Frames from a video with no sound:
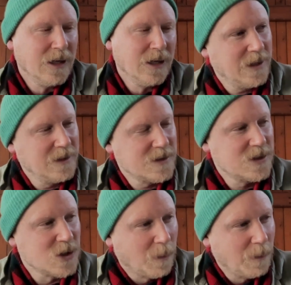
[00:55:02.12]
it's
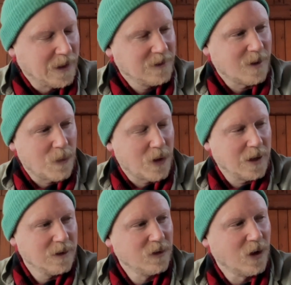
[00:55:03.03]
stopping something.
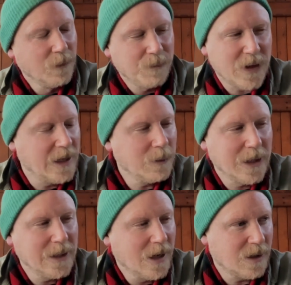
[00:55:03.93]
So
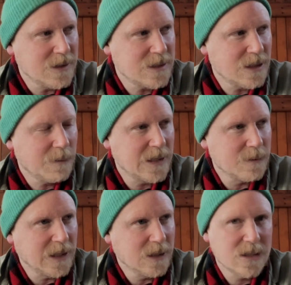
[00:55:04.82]
anyway, I set about
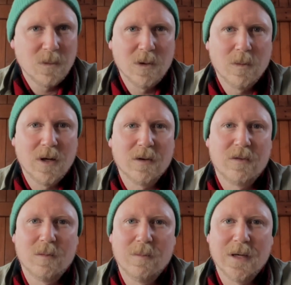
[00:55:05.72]
making smaller works. So
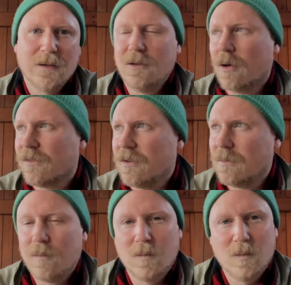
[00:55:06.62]
we made the knotted
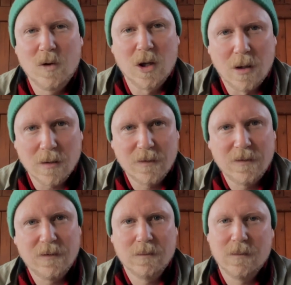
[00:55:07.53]

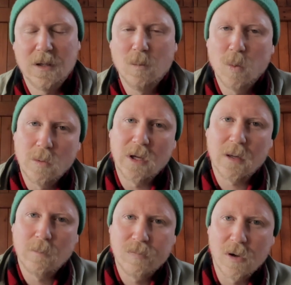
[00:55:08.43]
clocks in walnut
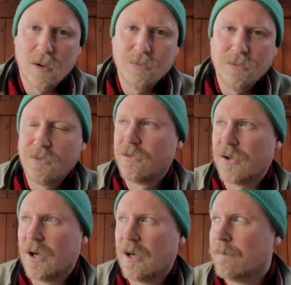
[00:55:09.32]
and bronze,
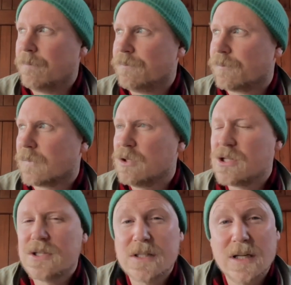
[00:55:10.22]
um, which
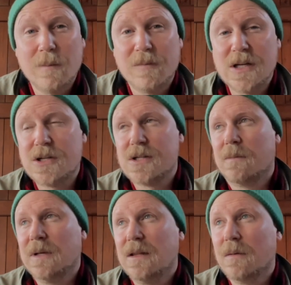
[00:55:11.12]
is still ambitious. I
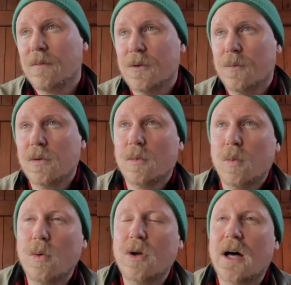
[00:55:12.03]
mean, the, the, the
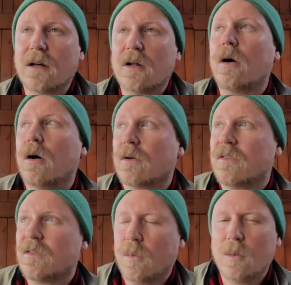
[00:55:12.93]
walnut
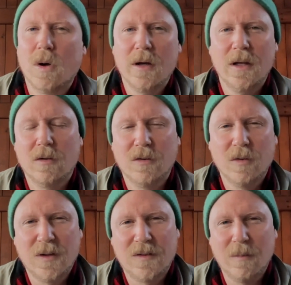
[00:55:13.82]
clocks, we're working on
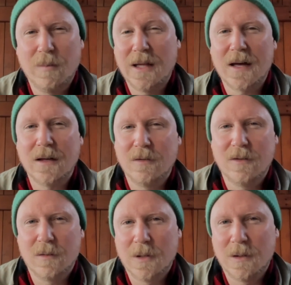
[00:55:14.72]
twisting pianos at
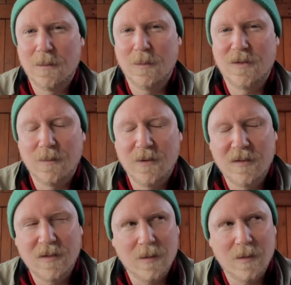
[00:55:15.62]
the moment, which I'm so